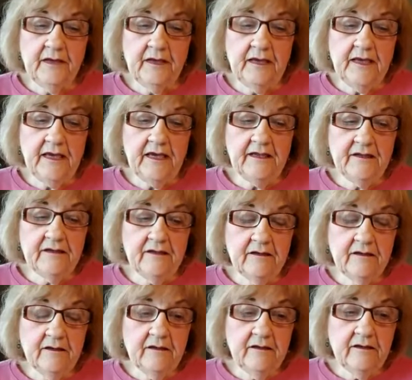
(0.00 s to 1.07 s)
And,
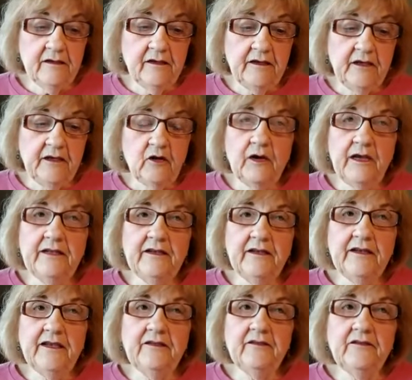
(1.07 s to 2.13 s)
you know,
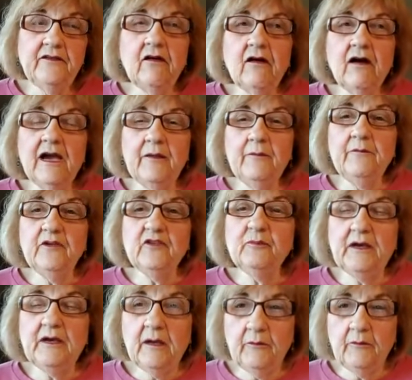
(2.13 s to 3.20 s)
in time, this
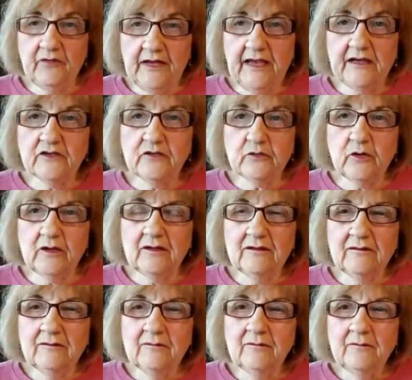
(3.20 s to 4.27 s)
becomes natural.
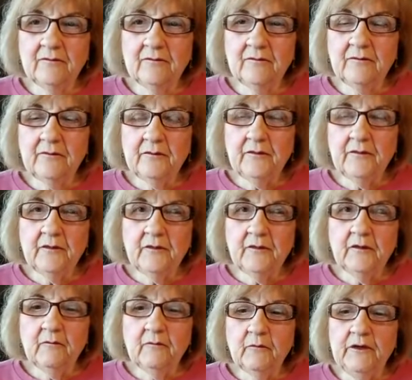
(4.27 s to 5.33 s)

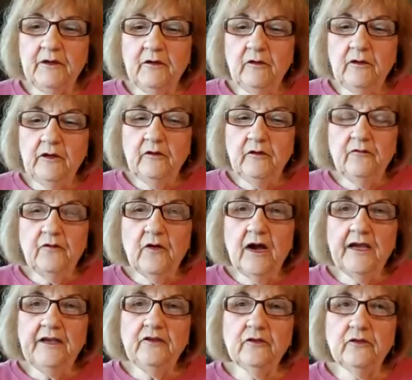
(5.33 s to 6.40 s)
When you
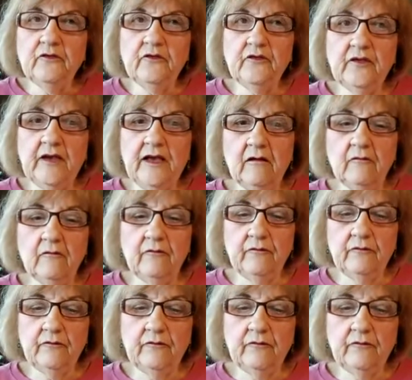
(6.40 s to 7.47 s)
find yourself
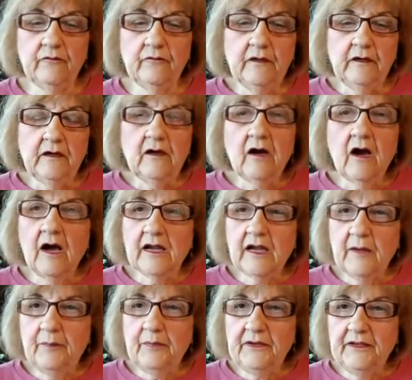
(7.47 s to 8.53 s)

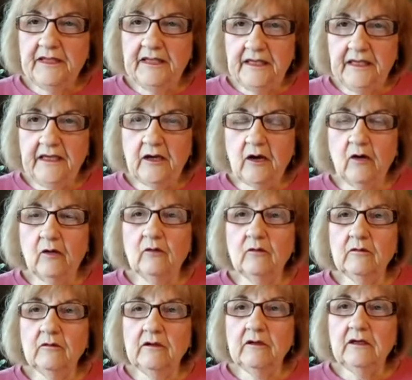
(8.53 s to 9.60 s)
caught up in the
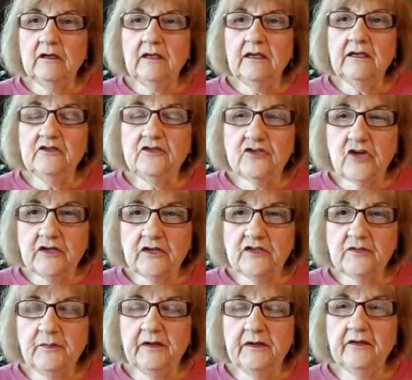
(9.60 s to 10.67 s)
ego, in
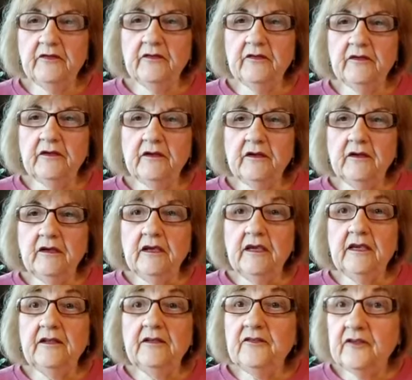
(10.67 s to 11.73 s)
judgment,
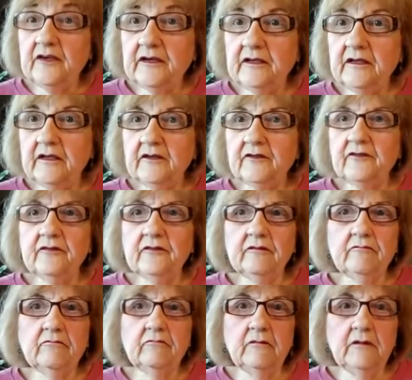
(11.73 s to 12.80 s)
in sickness,
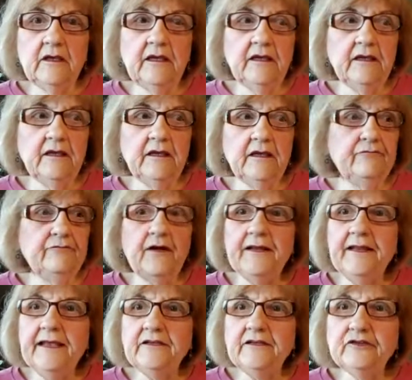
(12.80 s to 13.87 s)
in
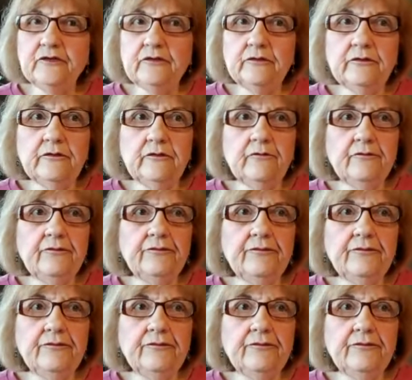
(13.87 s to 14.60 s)
financial